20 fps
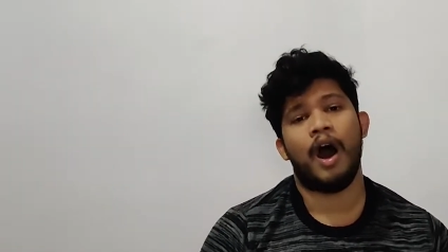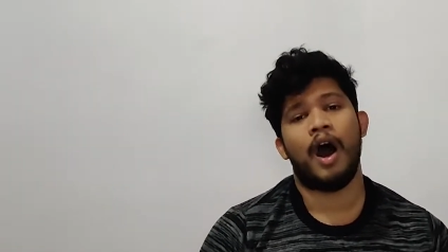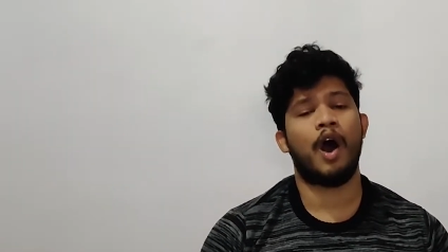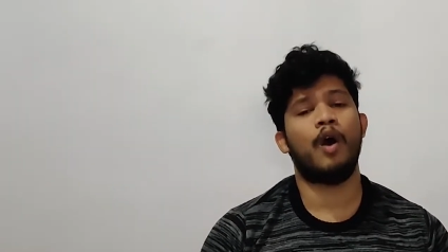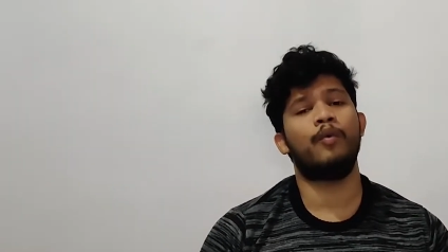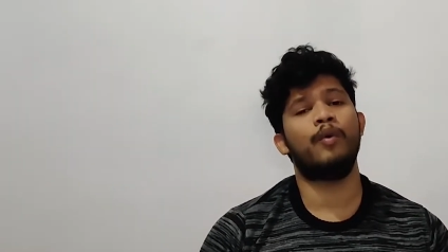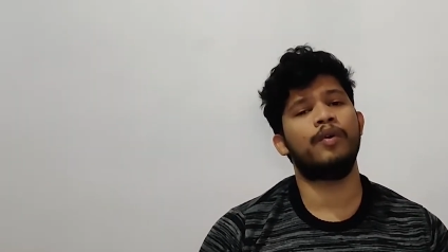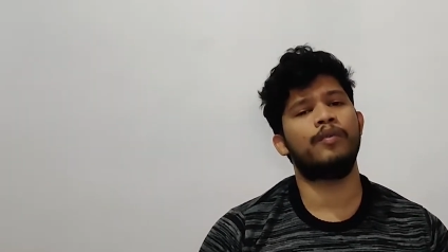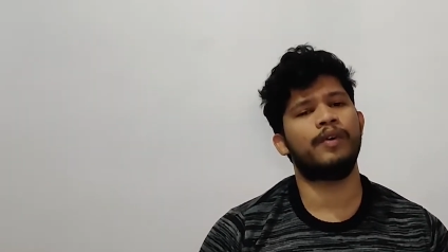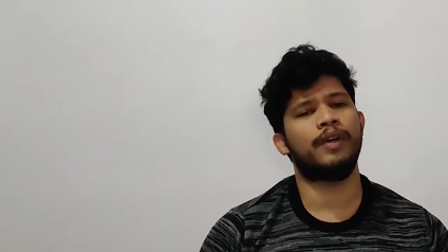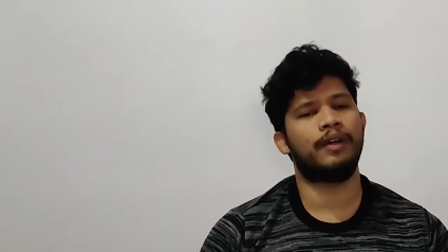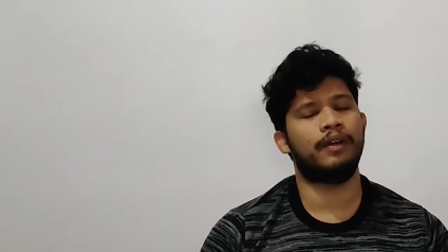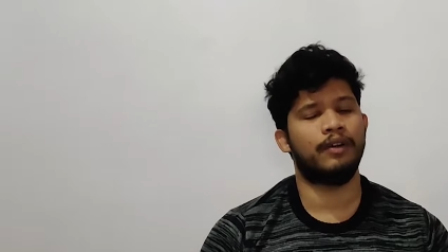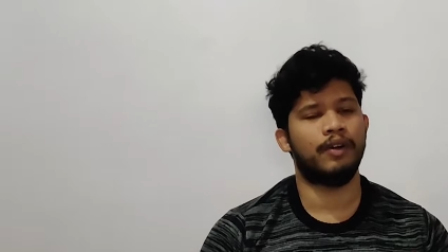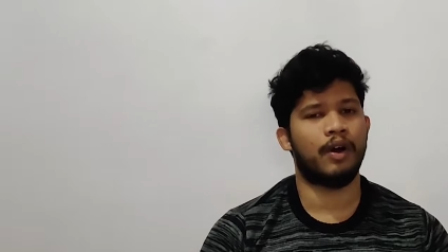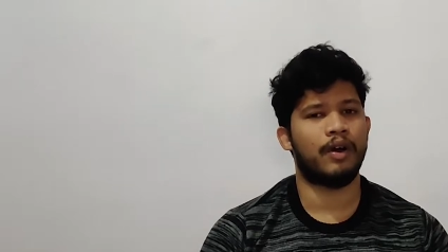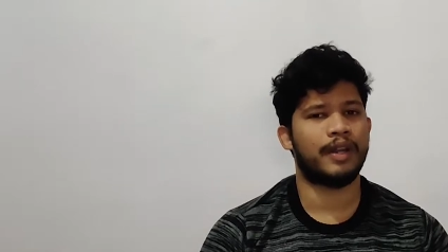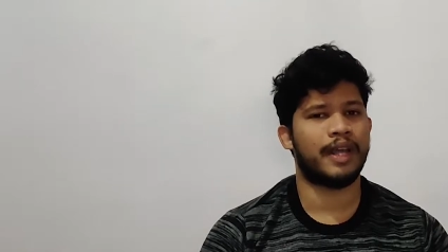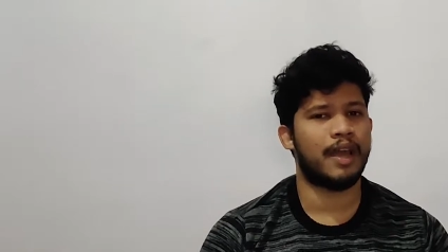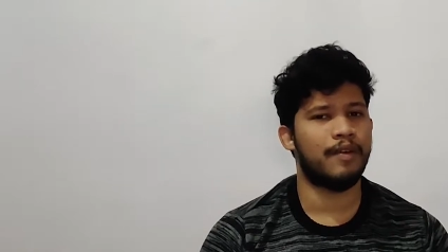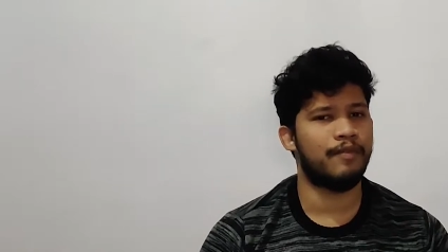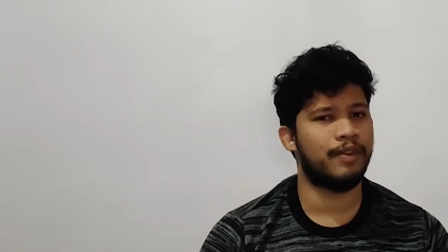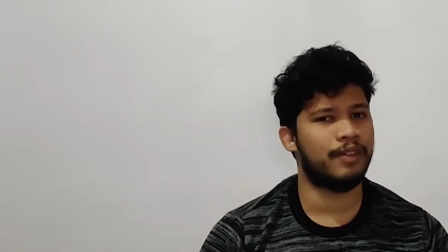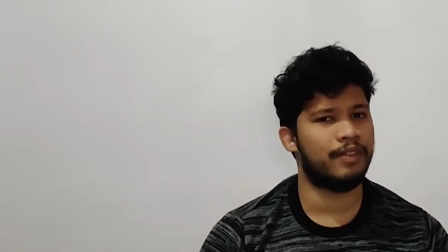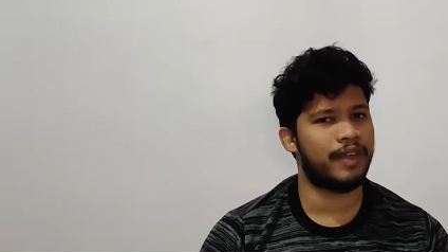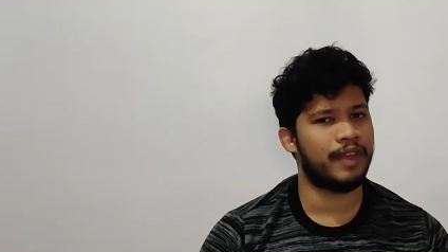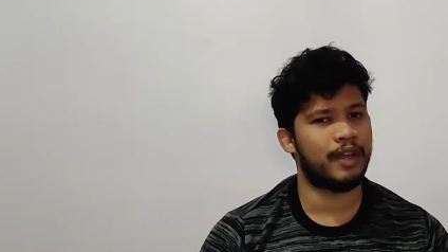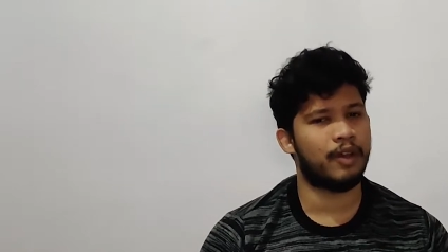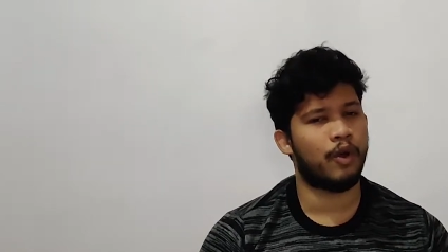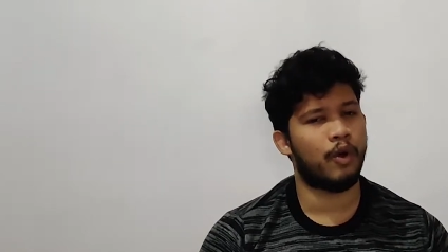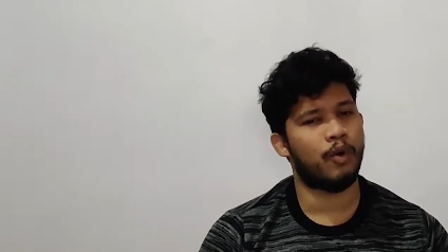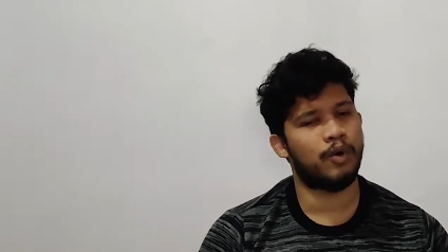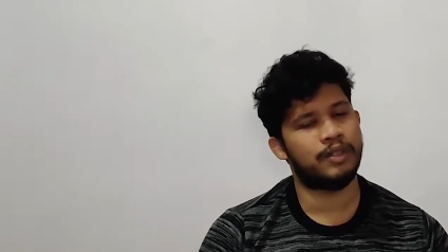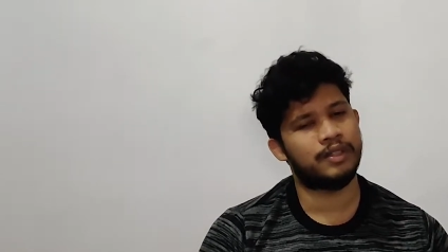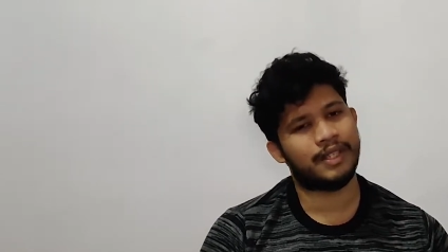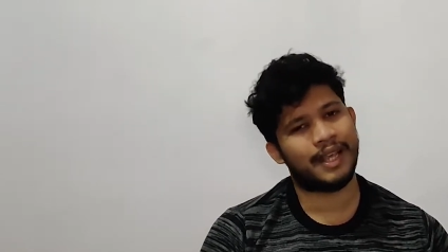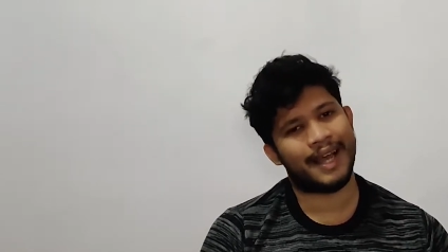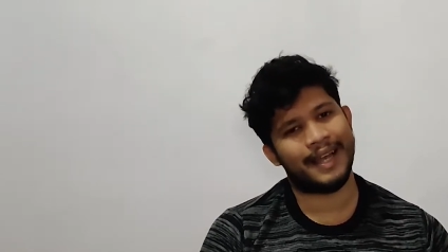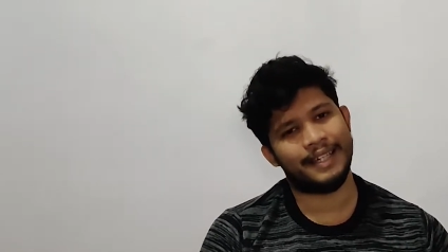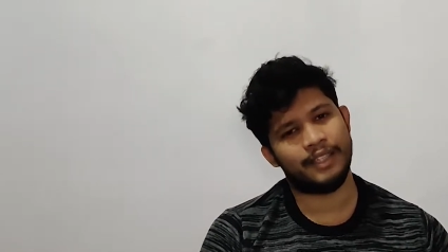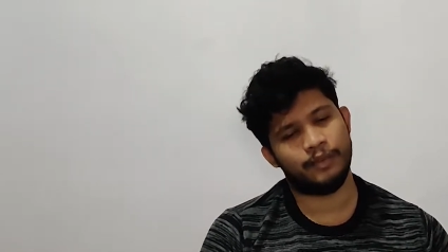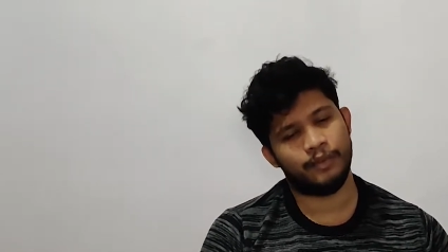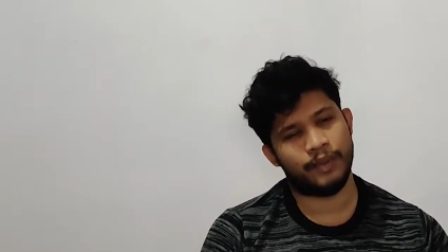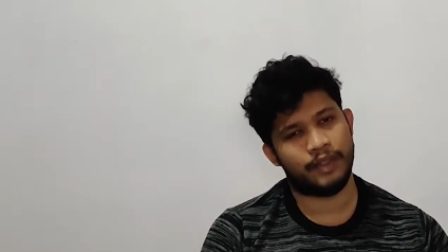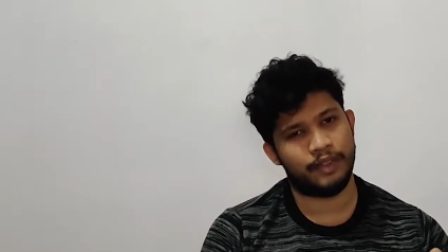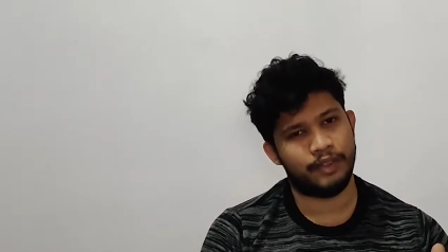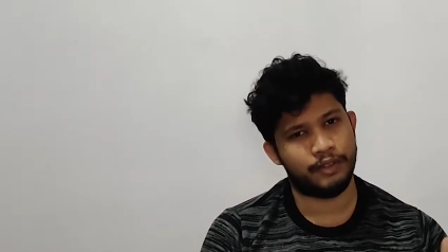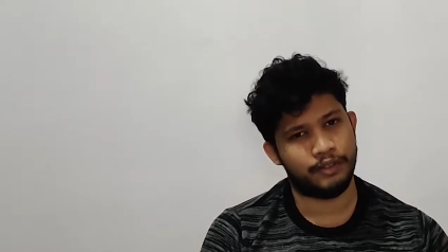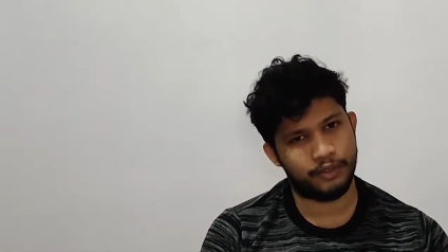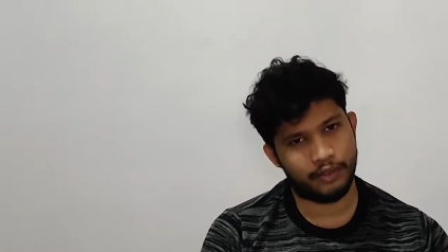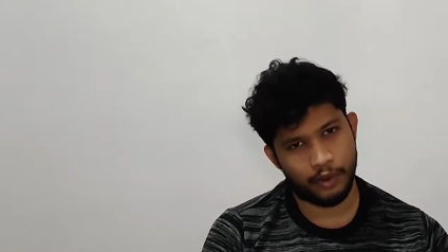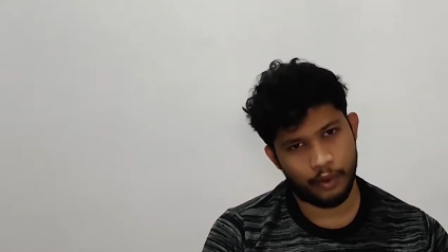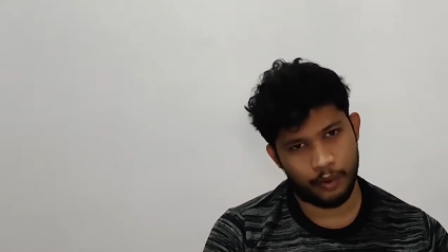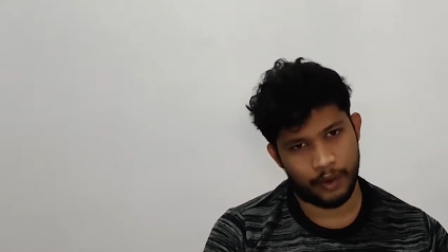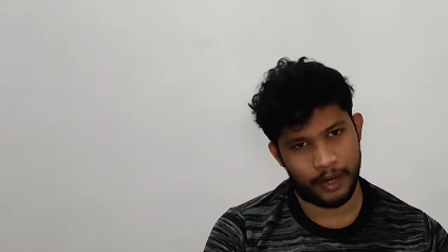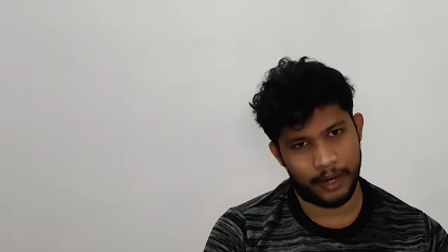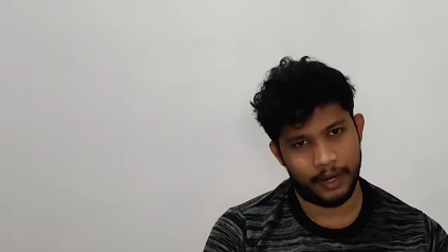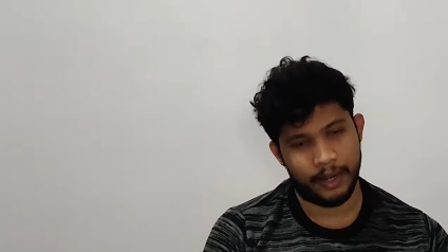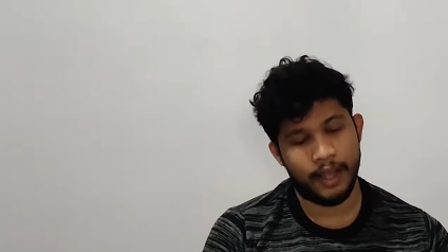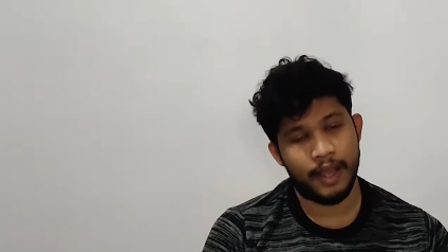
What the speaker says: However, not everything coincides with this story.